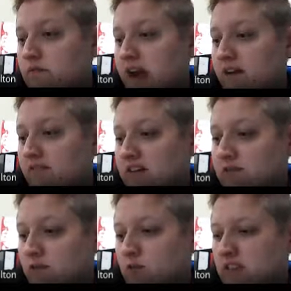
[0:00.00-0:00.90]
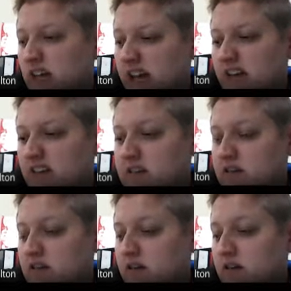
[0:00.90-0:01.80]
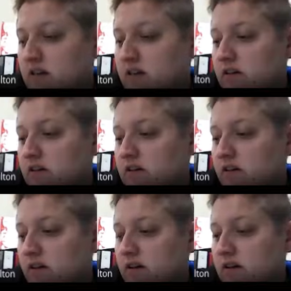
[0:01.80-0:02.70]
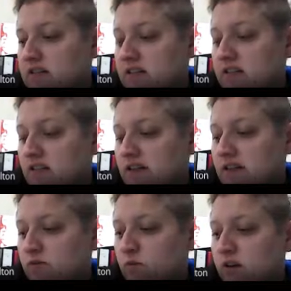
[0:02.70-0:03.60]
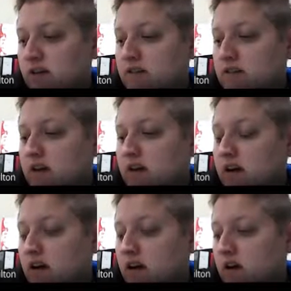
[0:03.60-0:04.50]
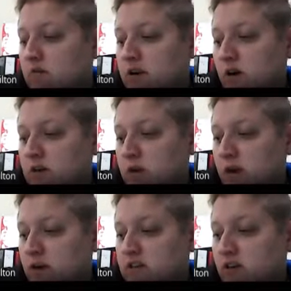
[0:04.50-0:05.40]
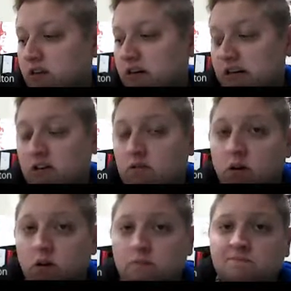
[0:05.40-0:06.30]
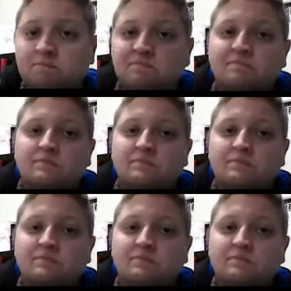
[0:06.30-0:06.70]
having difficult days, because that's a lot of what caused me to be so ready to go home.